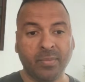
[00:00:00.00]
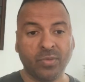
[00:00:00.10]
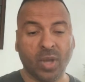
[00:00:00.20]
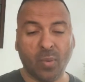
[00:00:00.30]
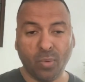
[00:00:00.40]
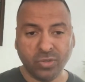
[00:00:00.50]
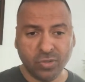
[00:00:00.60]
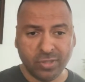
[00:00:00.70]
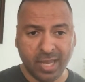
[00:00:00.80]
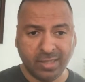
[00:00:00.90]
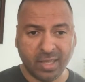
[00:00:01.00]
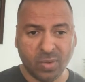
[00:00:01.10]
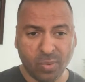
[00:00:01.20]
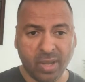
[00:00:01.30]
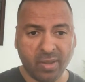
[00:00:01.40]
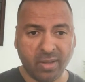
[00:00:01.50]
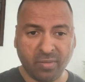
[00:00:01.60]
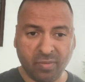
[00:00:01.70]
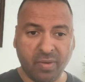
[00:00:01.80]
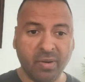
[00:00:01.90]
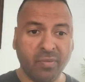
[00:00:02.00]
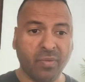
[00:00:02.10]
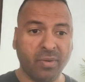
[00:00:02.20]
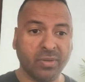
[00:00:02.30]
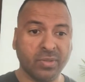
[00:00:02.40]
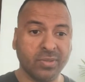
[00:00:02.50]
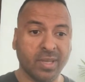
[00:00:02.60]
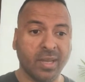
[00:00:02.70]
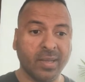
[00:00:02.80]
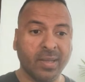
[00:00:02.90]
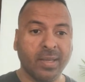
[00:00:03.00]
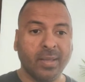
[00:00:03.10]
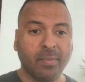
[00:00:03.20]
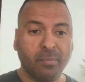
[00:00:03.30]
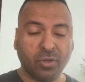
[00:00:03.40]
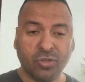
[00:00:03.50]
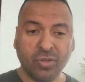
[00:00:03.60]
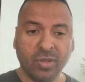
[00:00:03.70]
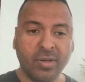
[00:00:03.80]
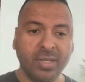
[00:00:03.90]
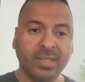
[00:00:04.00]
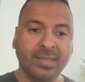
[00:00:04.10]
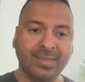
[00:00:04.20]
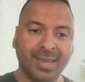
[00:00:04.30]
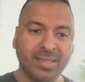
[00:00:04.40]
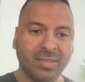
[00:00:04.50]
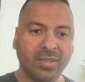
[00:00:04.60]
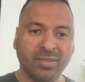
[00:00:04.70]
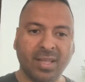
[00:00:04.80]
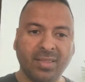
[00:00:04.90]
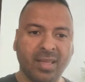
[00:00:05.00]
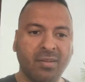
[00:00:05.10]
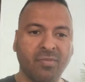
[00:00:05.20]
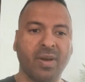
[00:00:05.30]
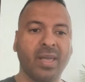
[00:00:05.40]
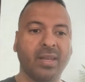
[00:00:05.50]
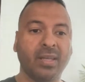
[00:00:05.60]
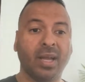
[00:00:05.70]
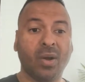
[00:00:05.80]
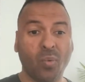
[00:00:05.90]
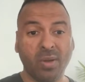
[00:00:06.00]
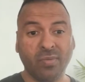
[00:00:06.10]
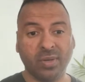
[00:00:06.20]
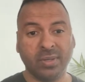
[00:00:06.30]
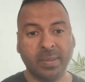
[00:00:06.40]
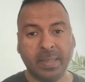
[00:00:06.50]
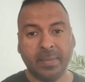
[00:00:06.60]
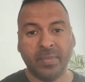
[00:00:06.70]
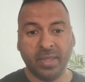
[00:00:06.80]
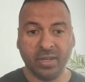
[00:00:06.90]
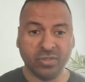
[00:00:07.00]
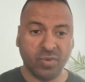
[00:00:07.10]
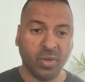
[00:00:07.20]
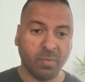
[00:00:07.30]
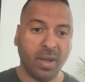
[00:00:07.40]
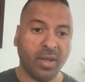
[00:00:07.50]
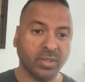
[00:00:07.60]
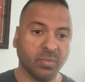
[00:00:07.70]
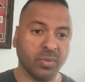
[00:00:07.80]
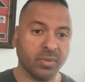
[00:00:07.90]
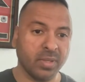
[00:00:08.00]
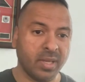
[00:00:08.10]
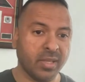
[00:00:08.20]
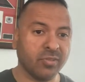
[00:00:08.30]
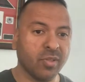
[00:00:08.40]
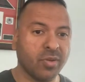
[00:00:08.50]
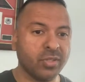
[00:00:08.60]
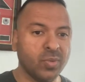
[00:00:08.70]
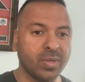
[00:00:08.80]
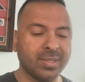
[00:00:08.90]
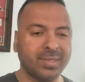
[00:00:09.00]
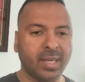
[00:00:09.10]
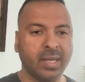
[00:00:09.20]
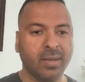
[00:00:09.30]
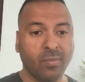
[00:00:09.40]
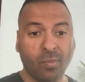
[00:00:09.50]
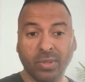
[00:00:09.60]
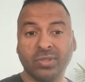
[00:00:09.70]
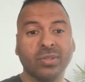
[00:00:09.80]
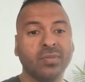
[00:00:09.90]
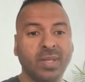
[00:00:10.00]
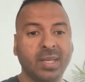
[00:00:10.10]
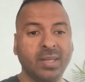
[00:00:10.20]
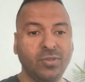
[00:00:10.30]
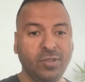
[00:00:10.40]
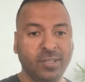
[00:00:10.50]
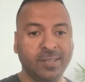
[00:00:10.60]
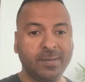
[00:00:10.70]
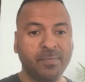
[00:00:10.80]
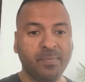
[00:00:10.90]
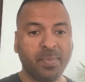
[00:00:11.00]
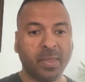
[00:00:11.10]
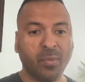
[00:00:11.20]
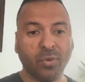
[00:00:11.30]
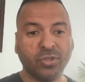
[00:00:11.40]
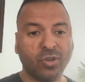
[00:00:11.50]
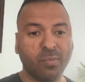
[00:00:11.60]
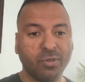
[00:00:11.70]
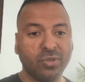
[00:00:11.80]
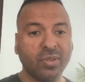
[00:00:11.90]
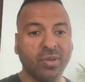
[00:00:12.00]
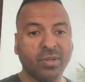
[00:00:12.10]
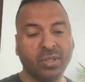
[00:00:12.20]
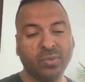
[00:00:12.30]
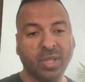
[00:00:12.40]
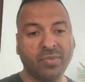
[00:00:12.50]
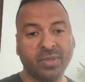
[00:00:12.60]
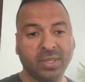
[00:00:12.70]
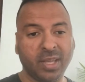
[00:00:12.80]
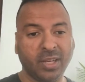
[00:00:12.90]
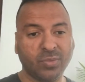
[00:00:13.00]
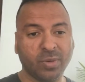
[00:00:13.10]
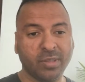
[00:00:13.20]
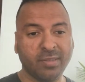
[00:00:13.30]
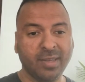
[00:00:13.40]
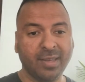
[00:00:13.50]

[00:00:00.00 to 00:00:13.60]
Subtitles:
So I want you to take that away in the very first to say, machine learning, yes, it's not that inviting. However, it is very possible as long as you understand what sort of data you need and what sort of machine learning you will have to engage with